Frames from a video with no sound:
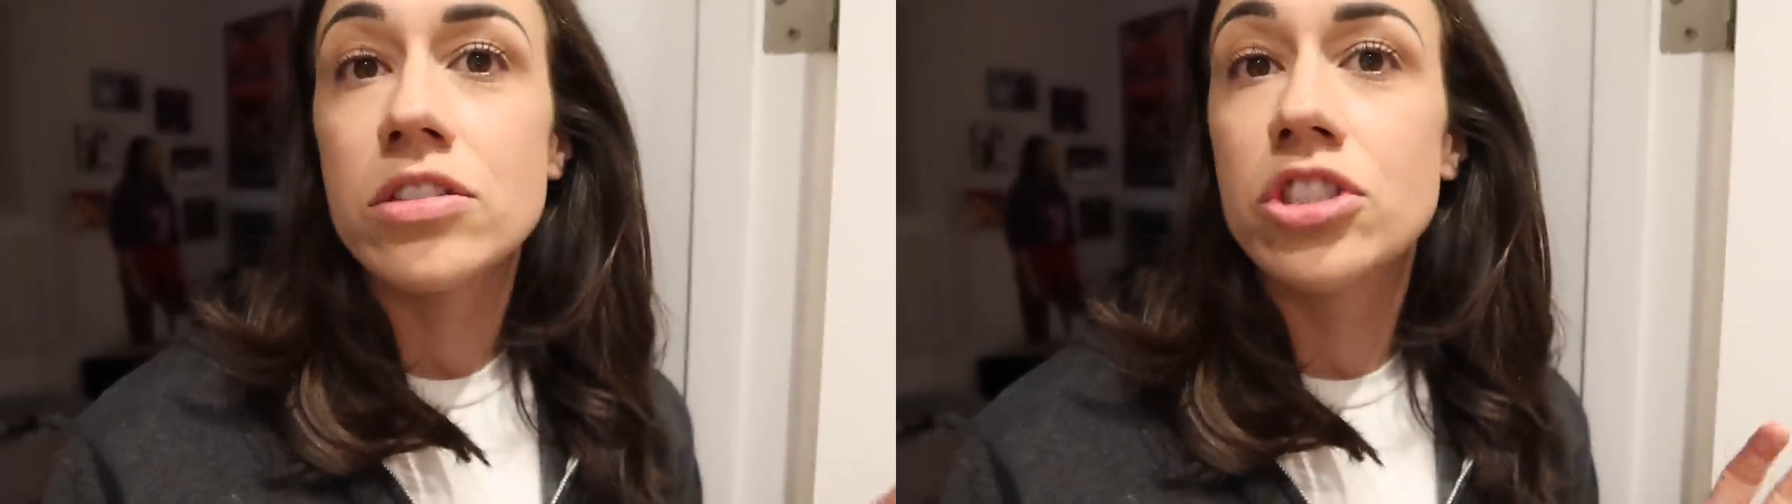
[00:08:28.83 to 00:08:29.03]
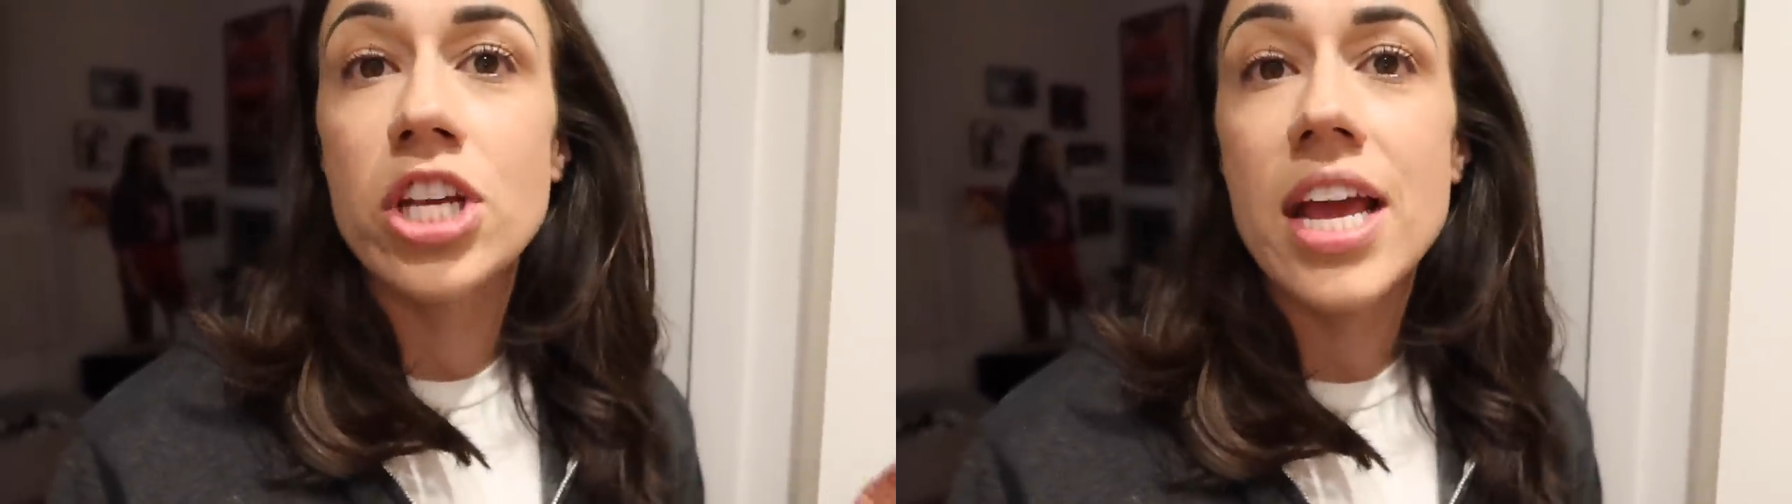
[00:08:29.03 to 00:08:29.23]

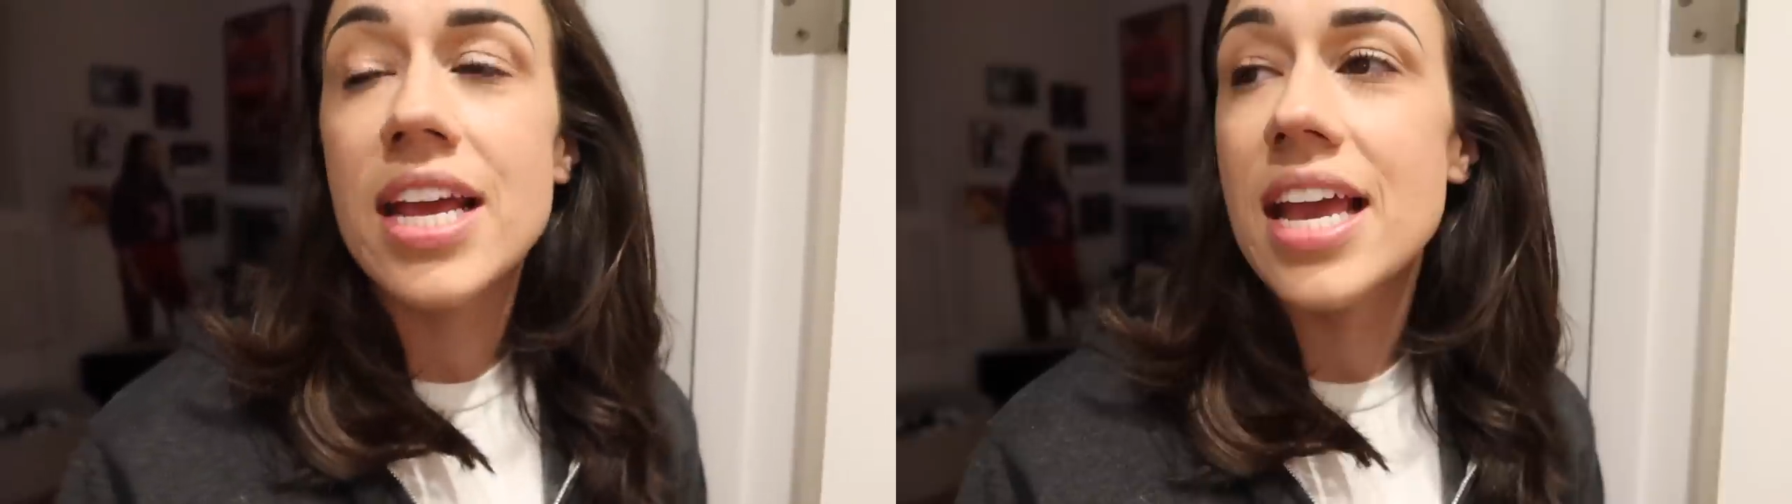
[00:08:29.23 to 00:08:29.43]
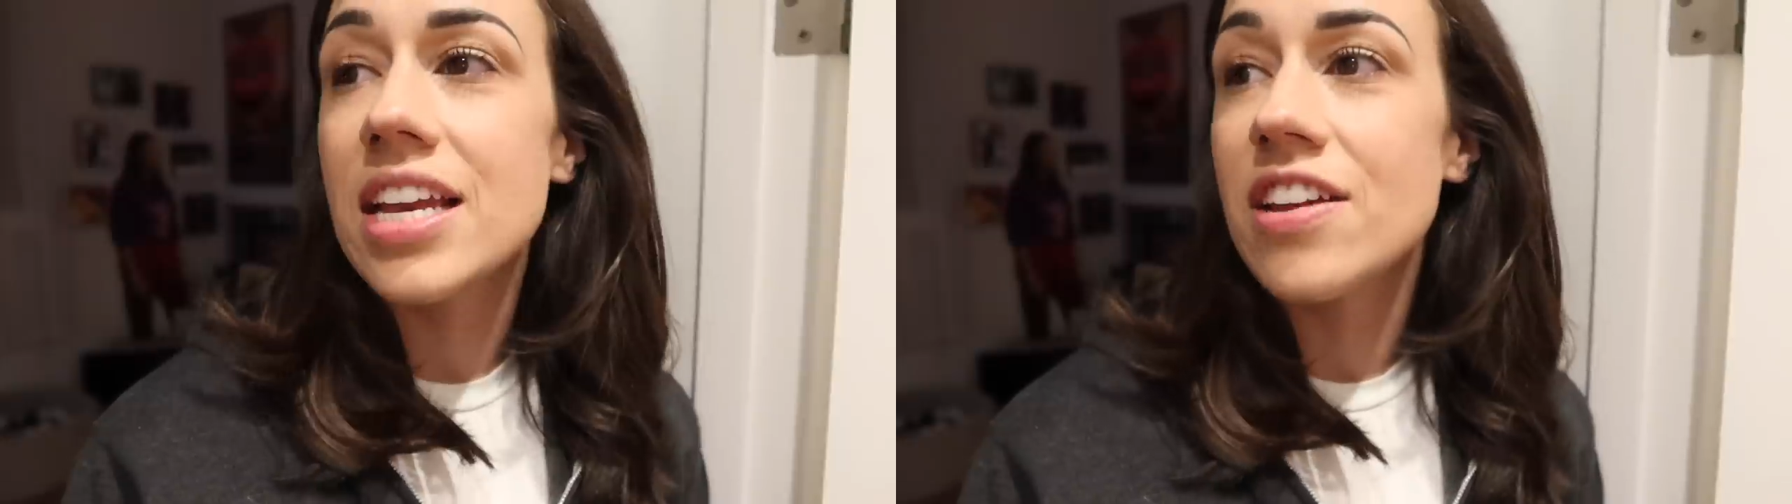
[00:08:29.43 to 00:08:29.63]

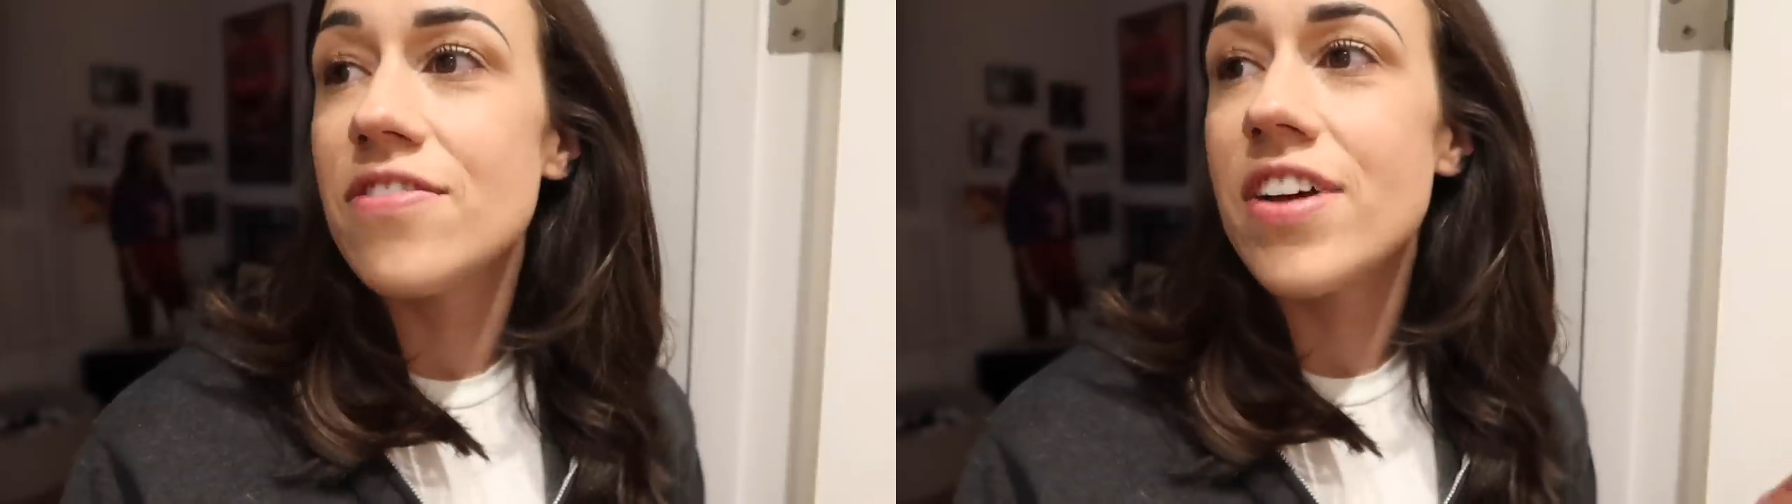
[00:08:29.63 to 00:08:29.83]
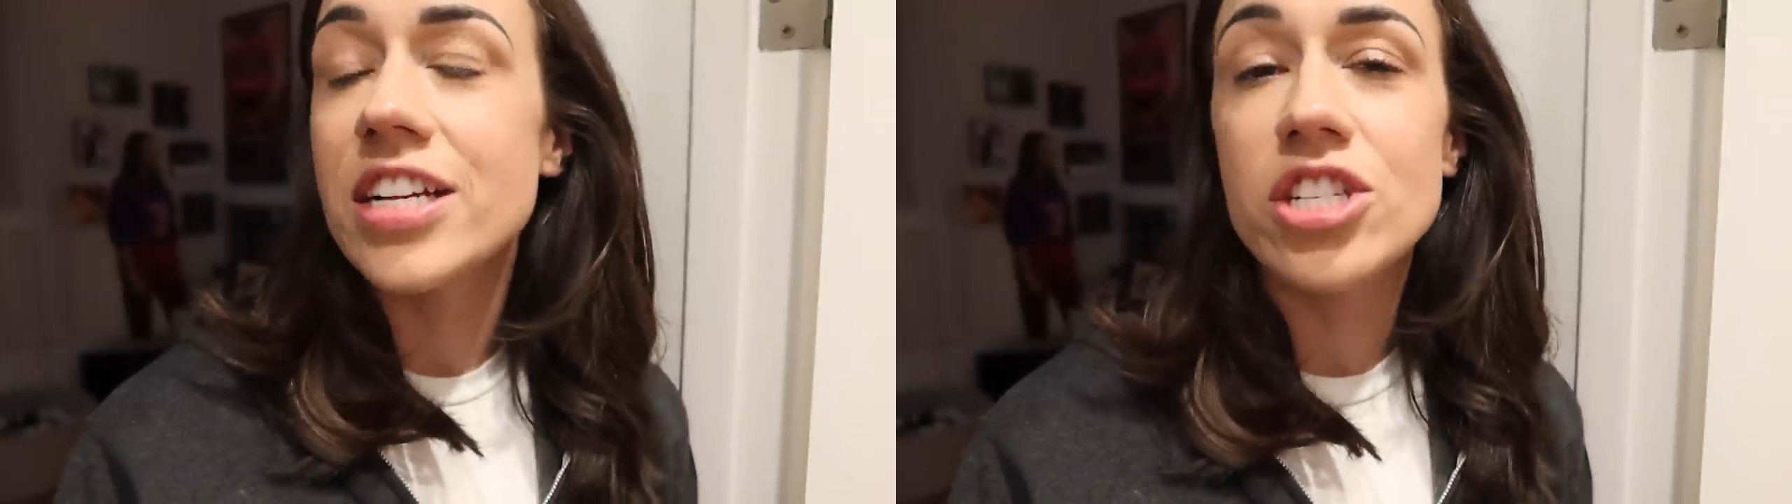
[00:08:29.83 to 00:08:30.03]
chicken and
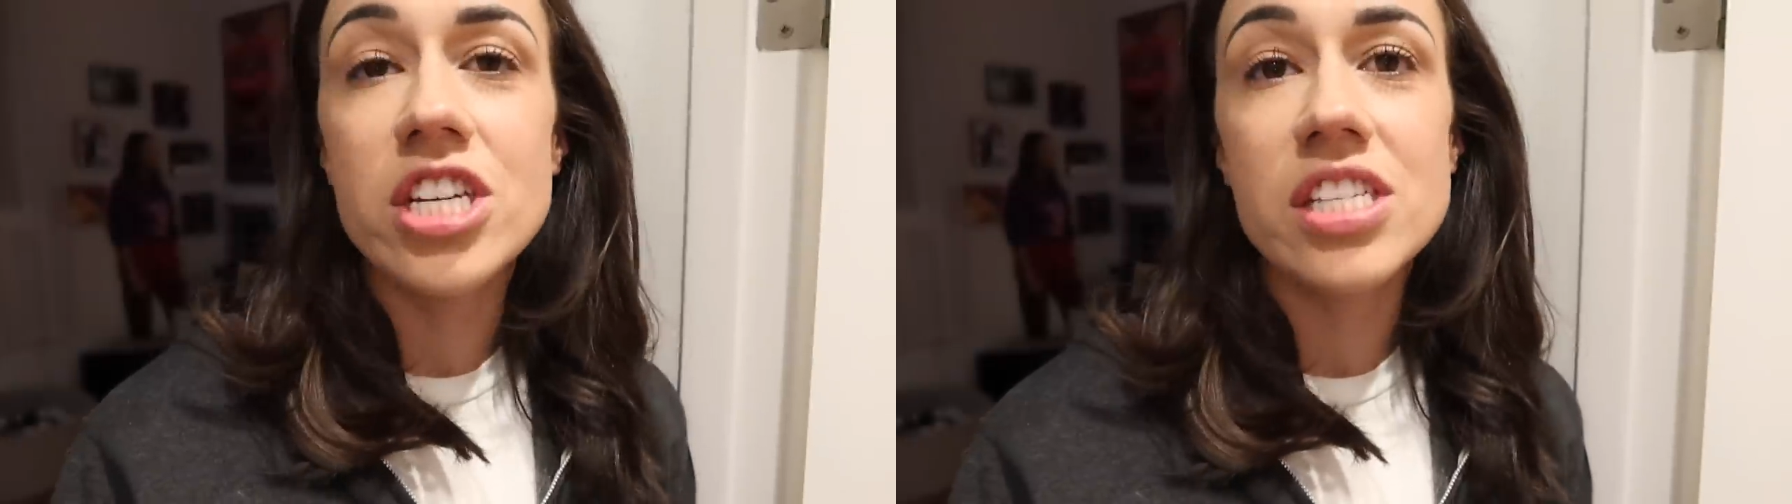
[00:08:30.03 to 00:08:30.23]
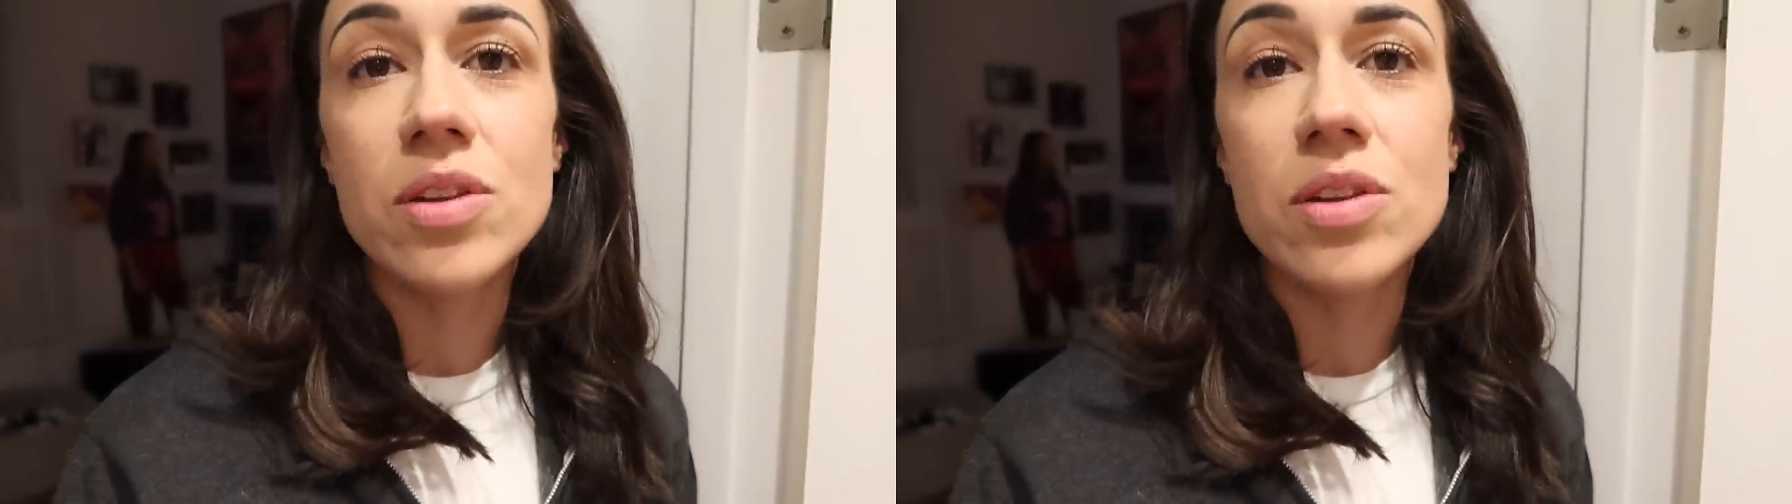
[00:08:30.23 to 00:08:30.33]
veggies